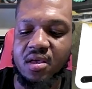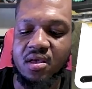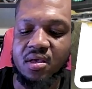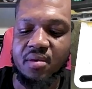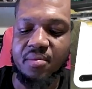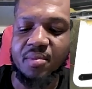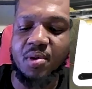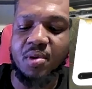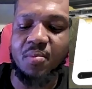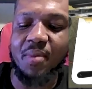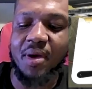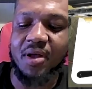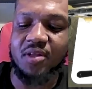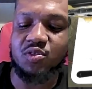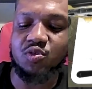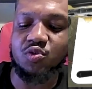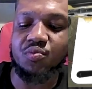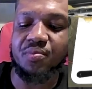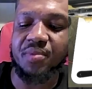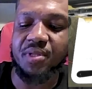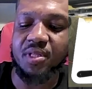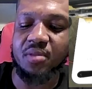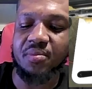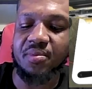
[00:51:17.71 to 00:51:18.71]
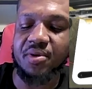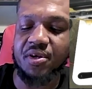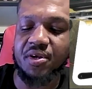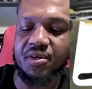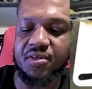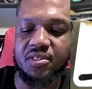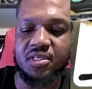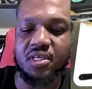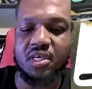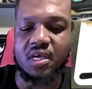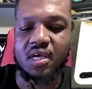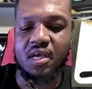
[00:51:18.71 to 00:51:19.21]
Maybe about 2mm,
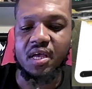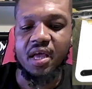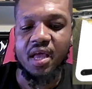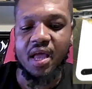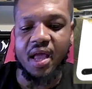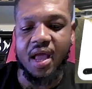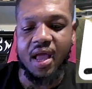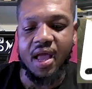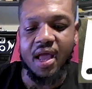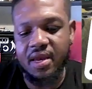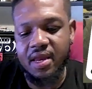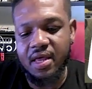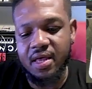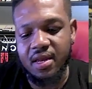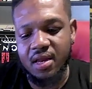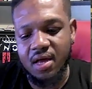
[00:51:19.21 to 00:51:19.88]
and then